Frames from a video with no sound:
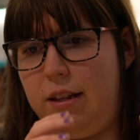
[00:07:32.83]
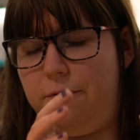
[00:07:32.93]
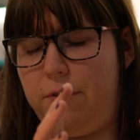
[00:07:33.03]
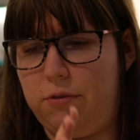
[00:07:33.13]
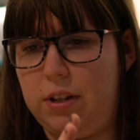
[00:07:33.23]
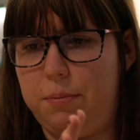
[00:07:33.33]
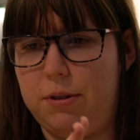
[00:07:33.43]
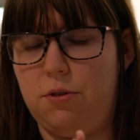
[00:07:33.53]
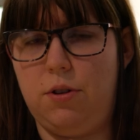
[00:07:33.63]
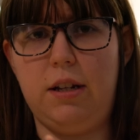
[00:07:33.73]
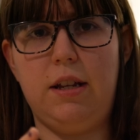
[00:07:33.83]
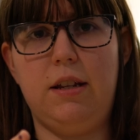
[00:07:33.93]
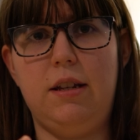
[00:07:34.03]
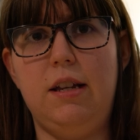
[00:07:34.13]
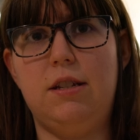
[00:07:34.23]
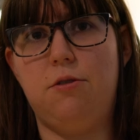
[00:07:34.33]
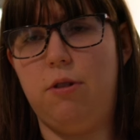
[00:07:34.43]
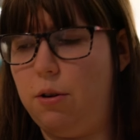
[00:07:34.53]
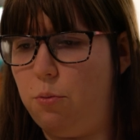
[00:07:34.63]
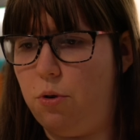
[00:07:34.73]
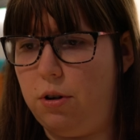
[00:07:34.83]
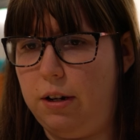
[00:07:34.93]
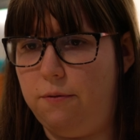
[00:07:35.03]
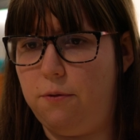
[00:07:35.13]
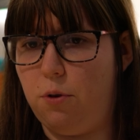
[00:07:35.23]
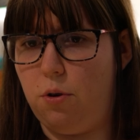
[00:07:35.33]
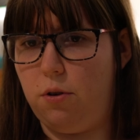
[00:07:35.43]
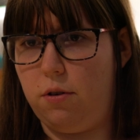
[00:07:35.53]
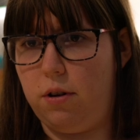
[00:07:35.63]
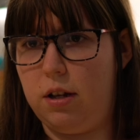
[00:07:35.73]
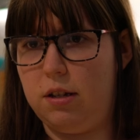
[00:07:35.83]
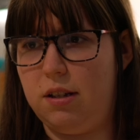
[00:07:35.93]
the 5th episode I think needs a trigger warning for